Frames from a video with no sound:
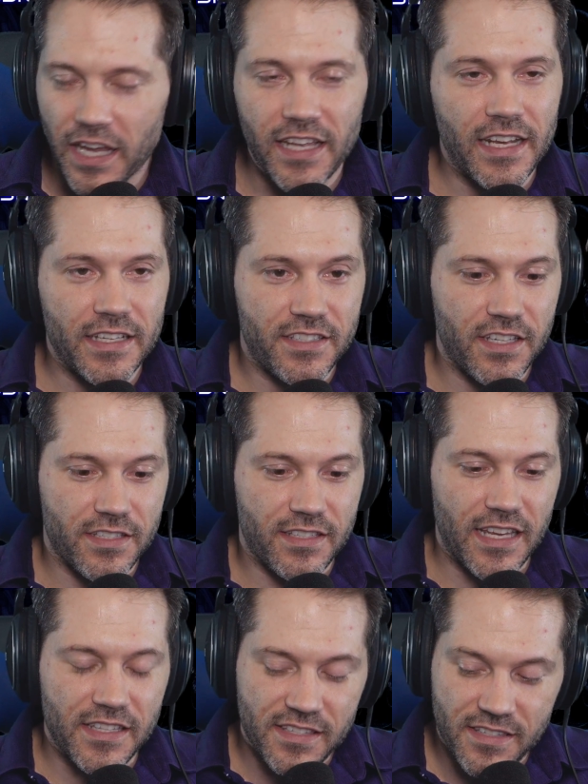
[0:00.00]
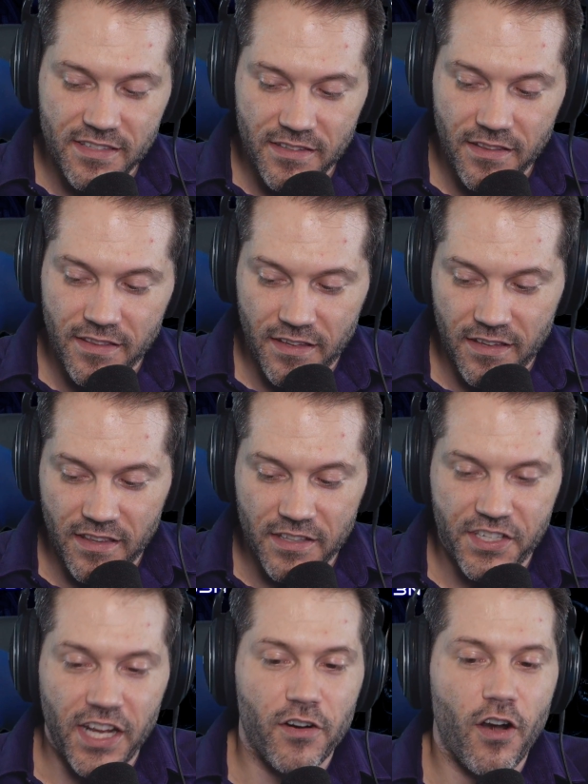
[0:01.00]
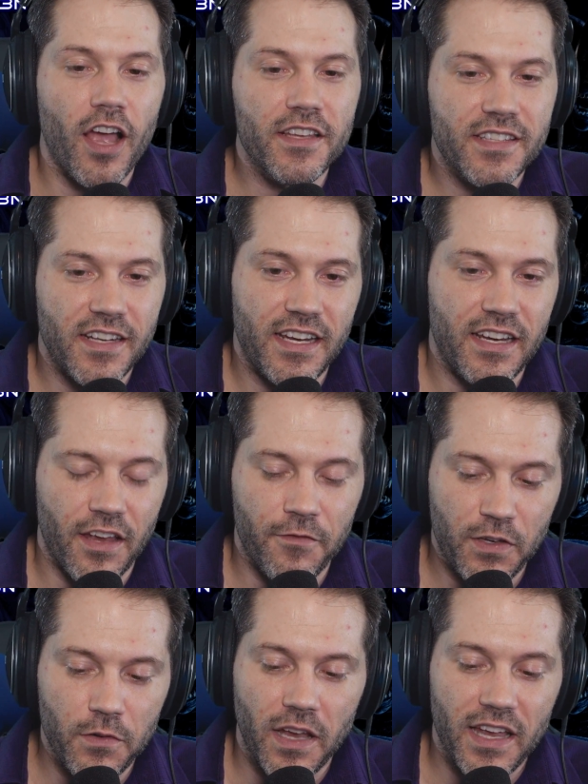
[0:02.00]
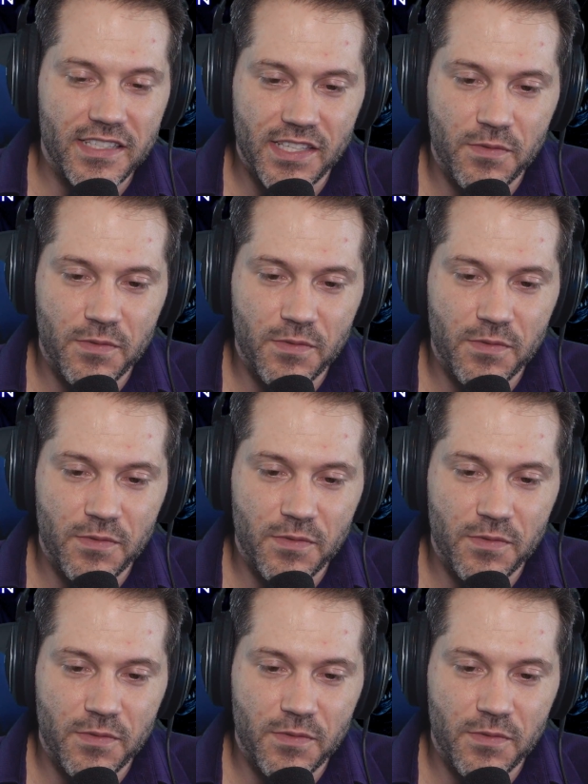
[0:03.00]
and it's the generosity of you guys